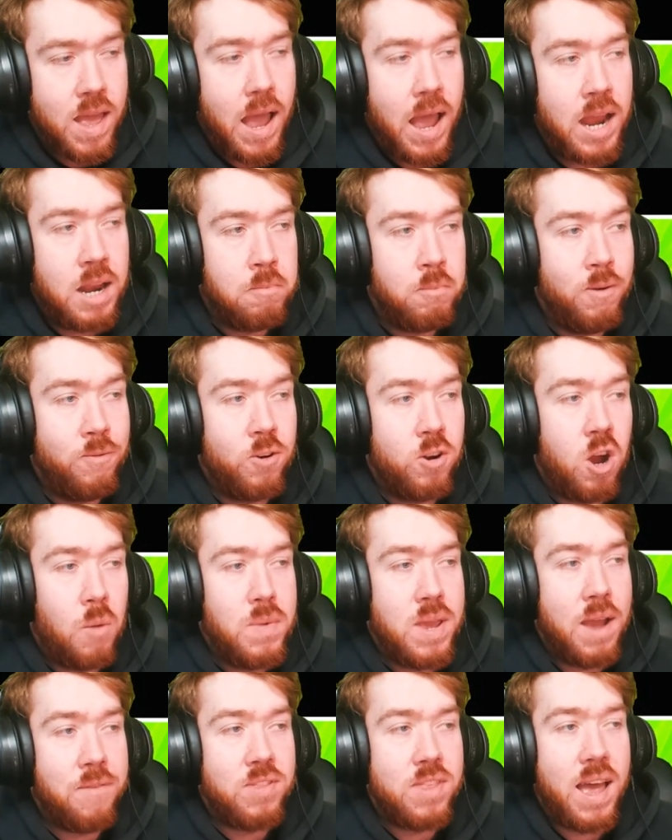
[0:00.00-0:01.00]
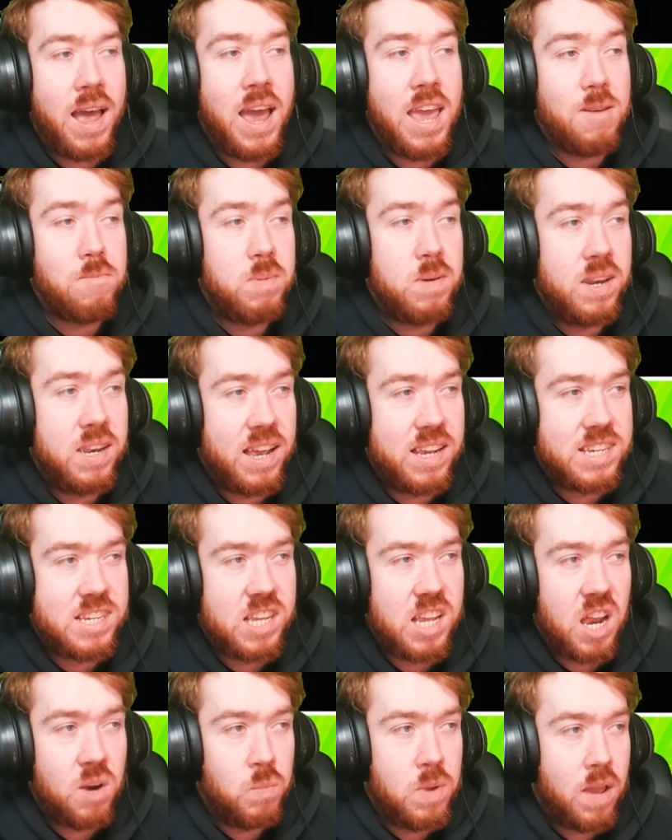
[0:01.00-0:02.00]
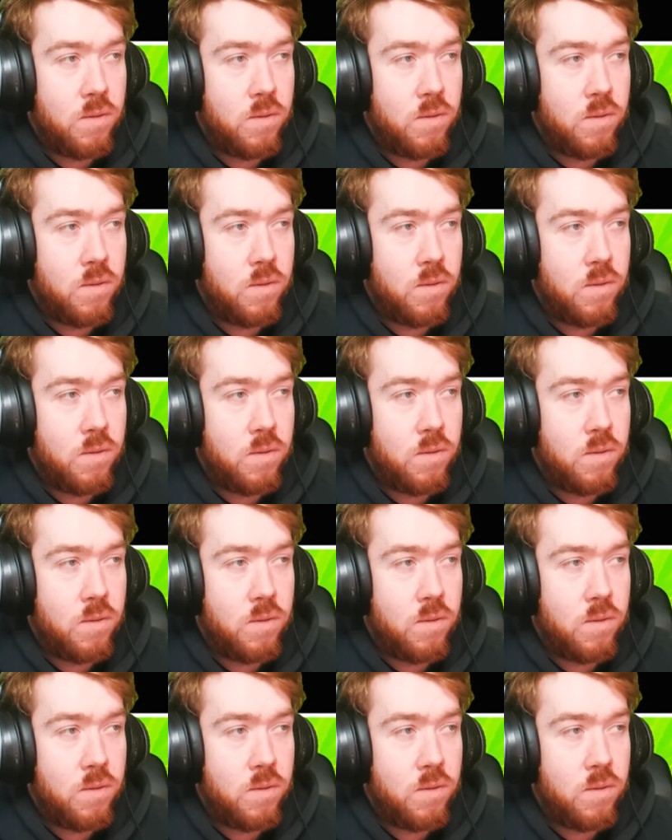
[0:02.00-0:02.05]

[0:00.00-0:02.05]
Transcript: And then moving on, we have the Eye of Midnight Sun.